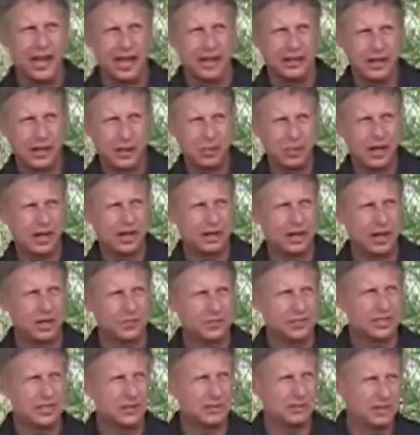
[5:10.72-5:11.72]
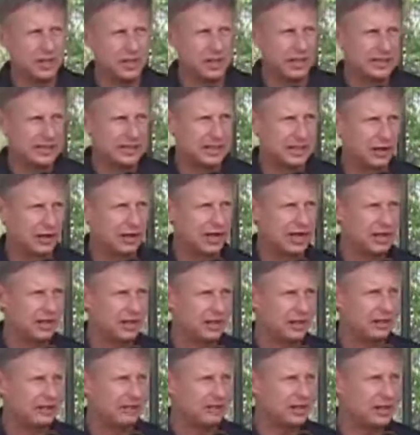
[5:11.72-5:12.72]
And then when it comes to military
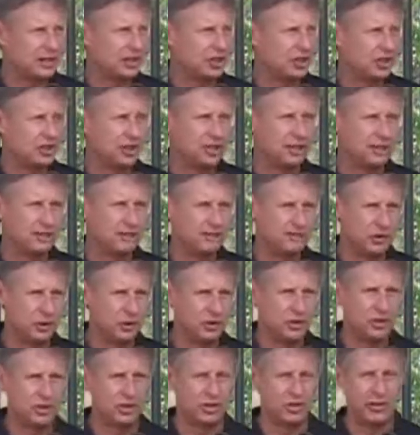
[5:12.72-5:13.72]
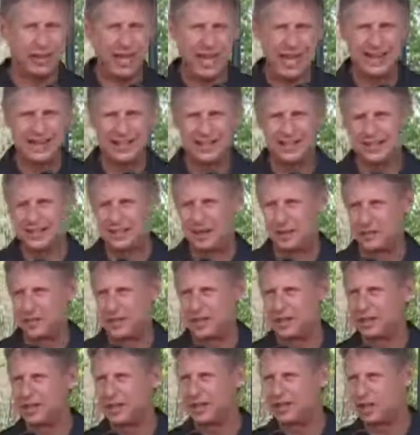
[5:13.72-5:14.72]
intervention in the future, that is
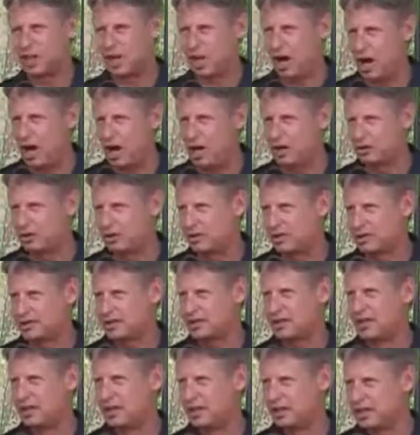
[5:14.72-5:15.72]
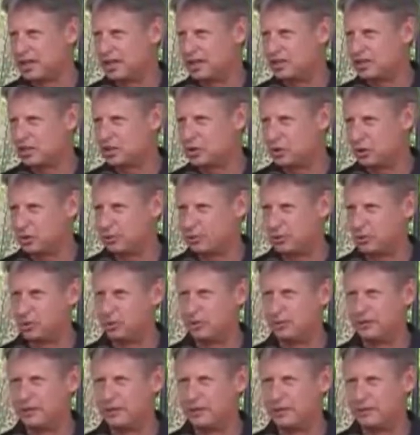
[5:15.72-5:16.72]
something that Congress needs to
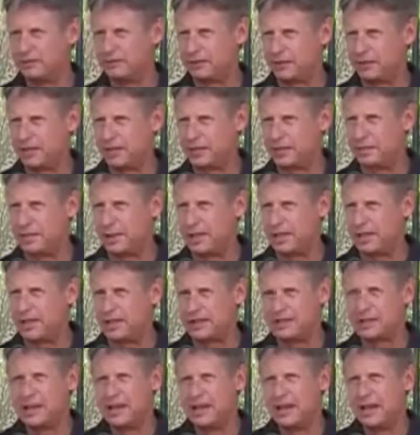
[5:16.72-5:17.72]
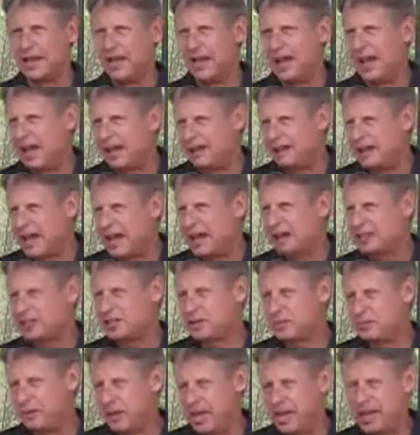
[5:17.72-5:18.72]
approve in the first place. And that
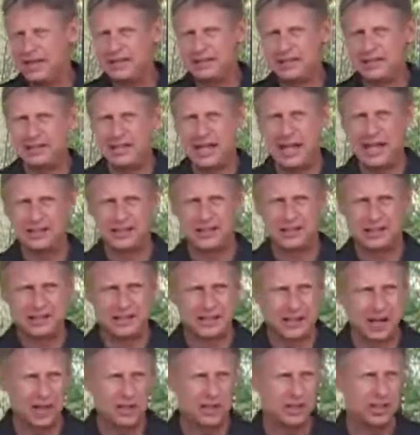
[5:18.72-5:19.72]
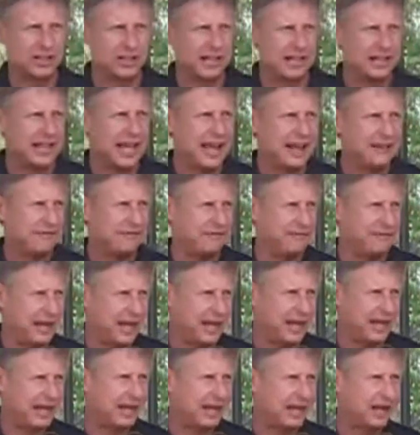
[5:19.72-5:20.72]
debate and that discussion and that
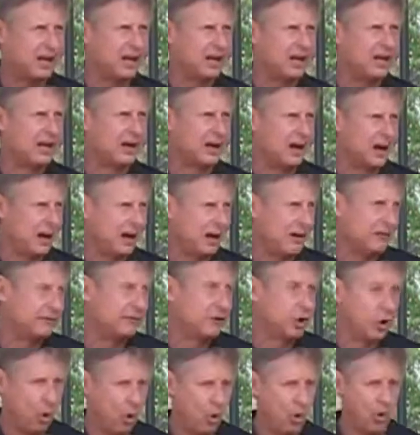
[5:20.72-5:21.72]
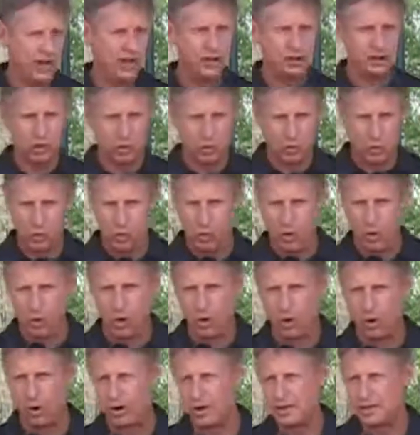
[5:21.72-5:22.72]
vetting of going to
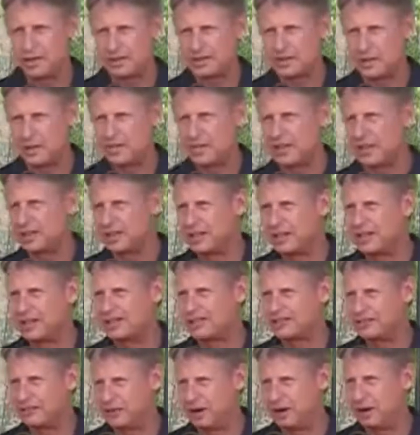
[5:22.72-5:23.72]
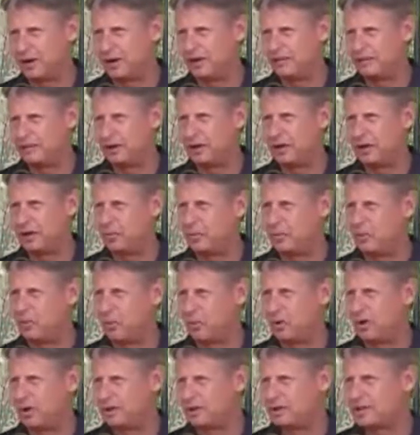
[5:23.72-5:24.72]
war is something that is very, very
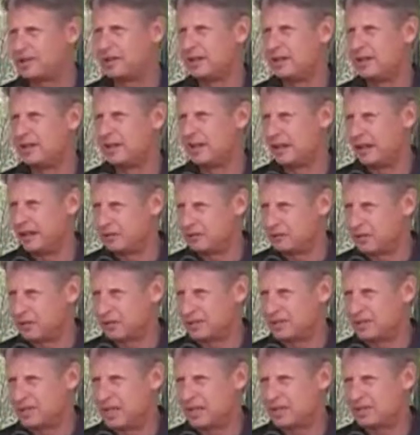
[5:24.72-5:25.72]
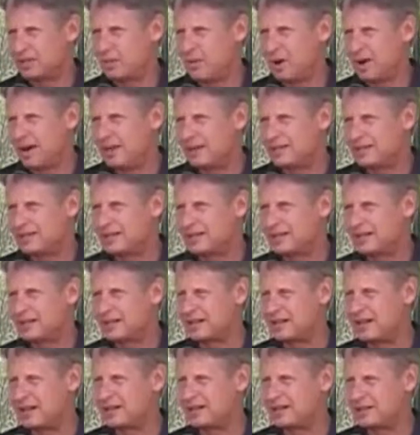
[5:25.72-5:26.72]
important. And of course, that's why it's in
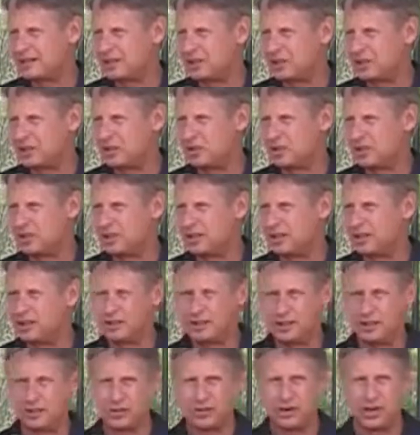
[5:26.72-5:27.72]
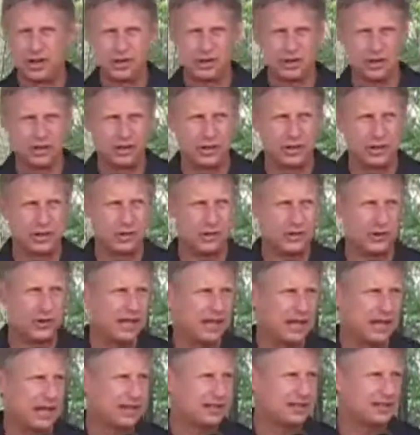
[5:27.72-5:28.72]
the Constitution that congressional
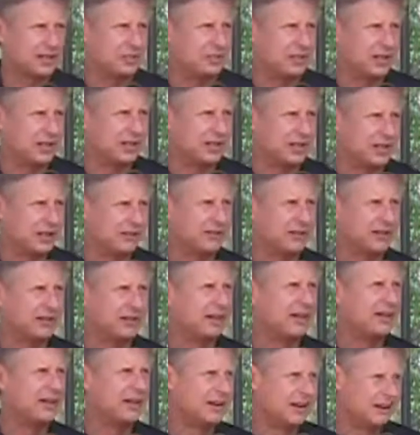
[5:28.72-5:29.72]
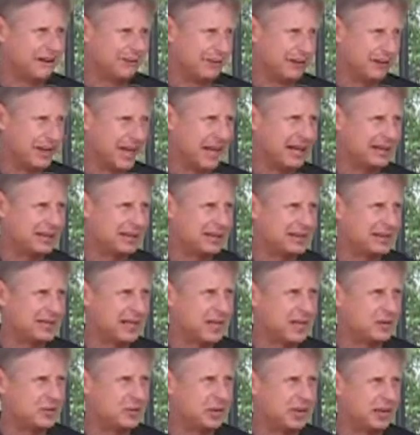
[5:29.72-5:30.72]
authority has to be given for that to
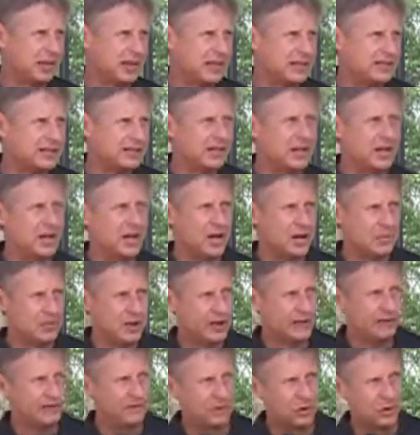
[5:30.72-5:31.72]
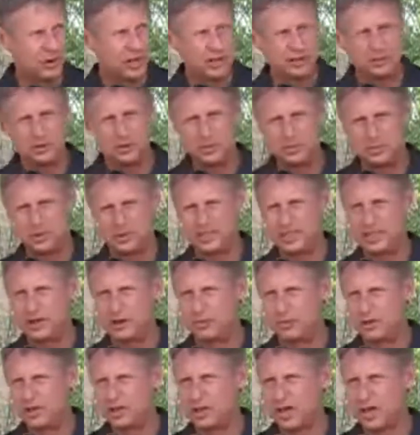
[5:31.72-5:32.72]
take place. But a
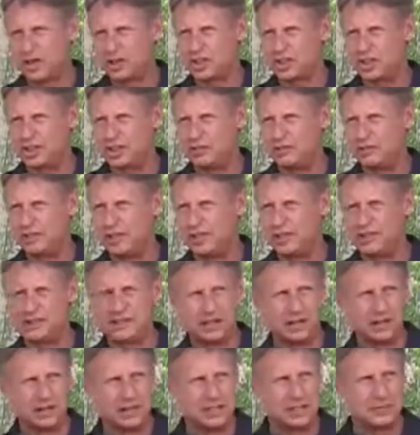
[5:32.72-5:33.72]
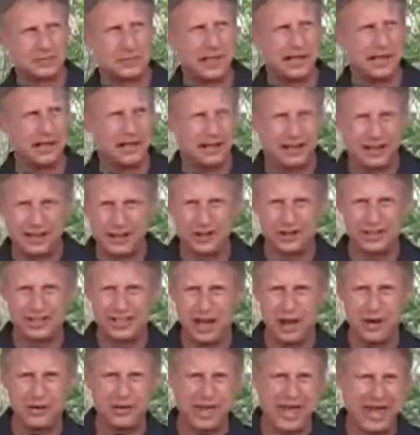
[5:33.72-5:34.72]
43% reduction in military spending, here's
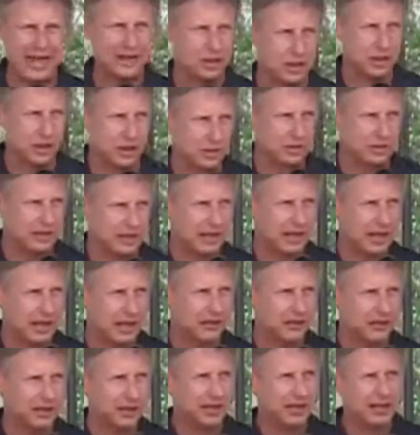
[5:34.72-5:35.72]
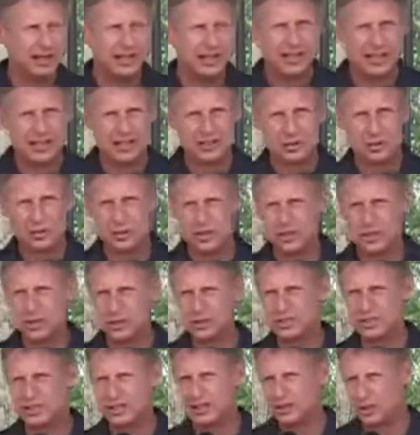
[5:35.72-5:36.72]
how that goes down. It's
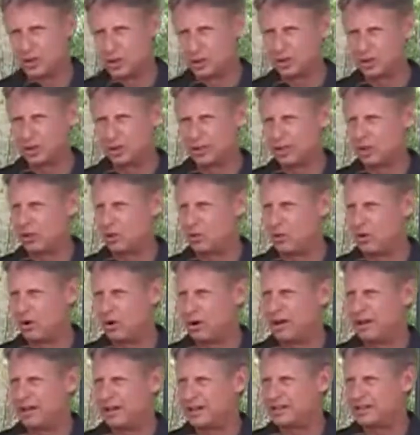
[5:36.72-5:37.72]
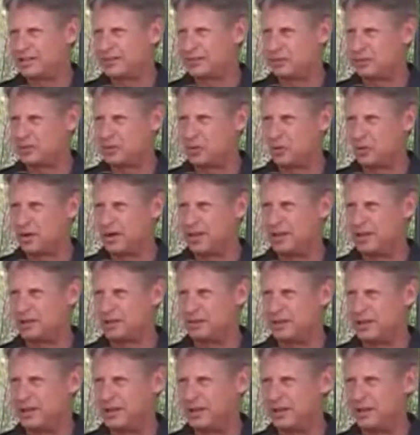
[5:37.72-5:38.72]
reducing nuclear warheads from
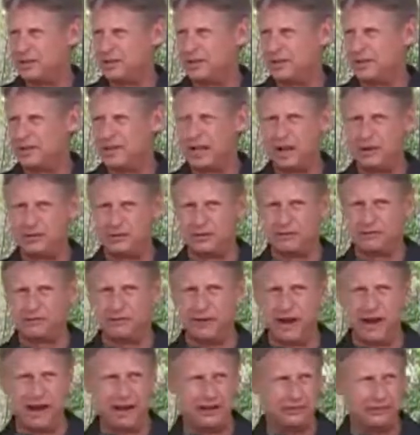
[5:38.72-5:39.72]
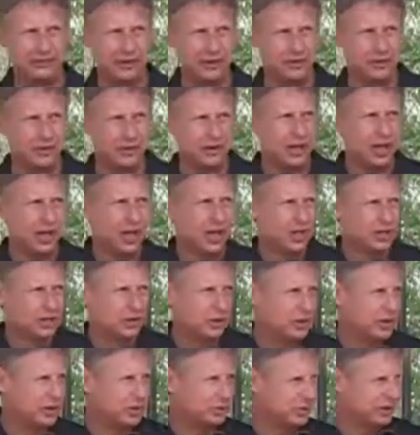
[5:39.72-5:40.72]
2,300 down to 500.
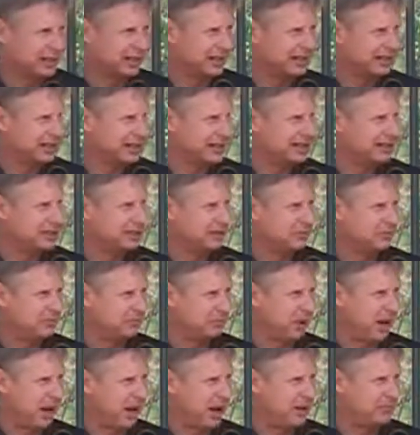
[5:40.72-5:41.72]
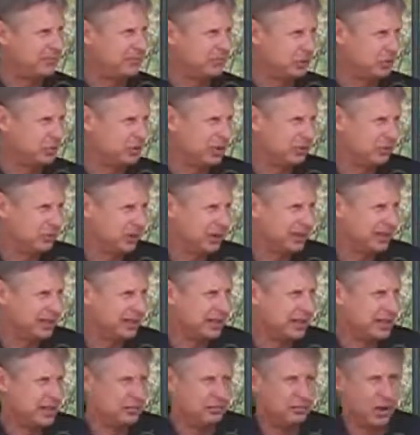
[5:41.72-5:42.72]
Do we really need to bomb? Do we
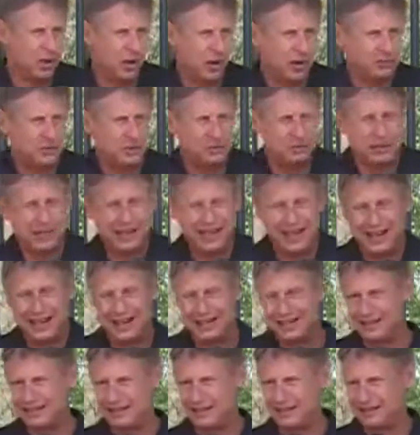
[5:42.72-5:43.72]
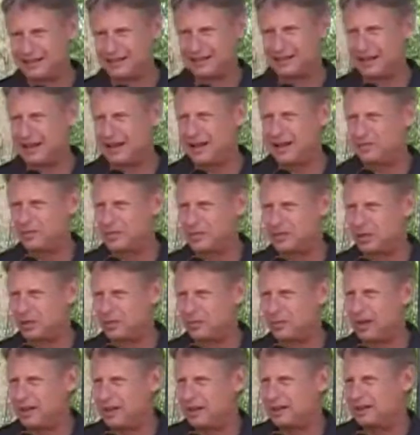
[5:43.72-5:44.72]
really need to blow up the planet 10 times, or
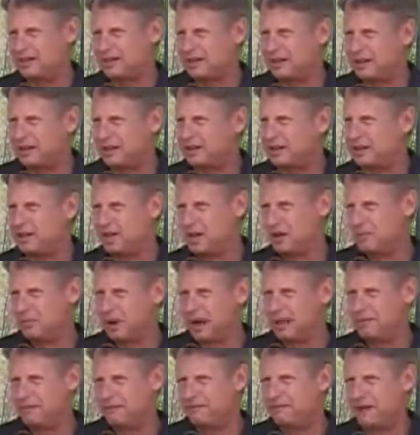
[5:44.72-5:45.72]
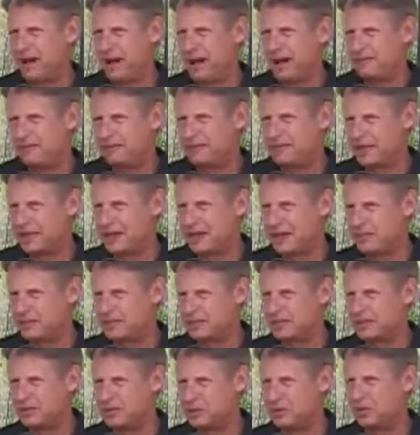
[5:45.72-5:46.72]
might 5
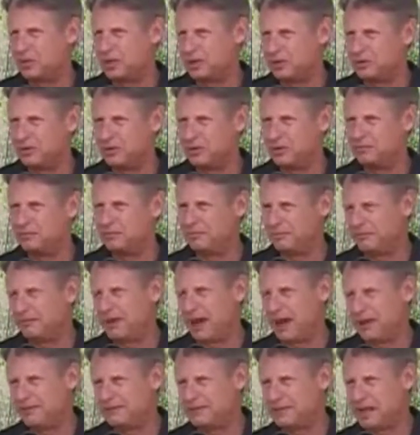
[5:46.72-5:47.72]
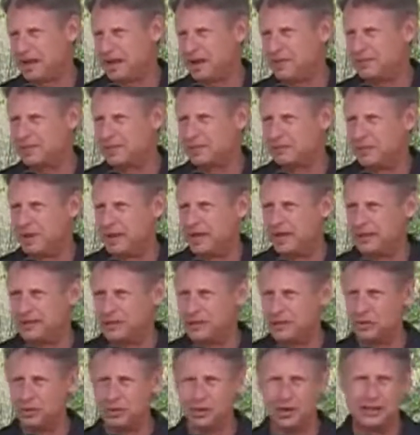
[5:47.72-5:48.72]
times do it? Well, 5 times
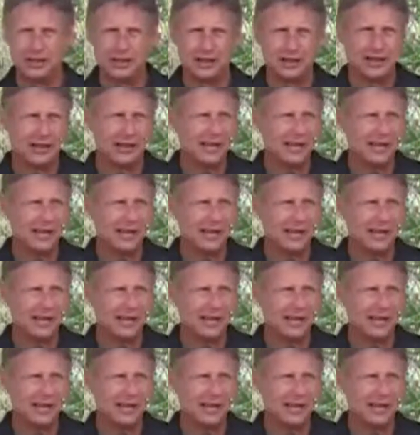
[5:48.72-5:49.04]
might do it.